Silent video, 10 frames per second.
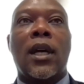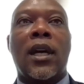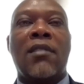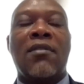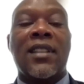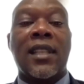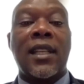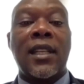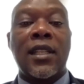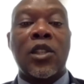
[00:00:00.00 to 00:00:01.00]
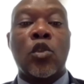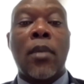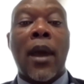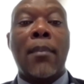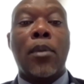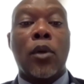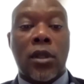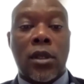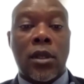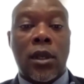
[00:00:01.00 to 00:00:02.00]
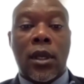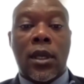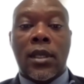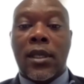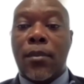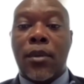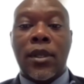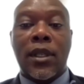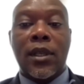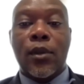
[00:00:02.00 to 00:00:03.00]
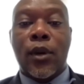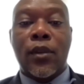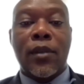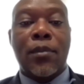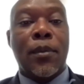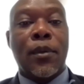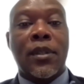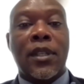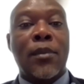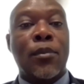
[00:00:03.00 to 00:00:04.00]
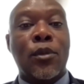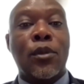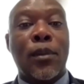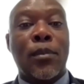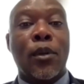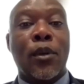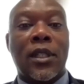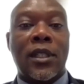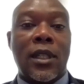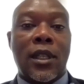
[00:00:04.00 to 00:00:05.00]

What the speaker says: facilities to buy plots. One of the people say mtu ni ploti.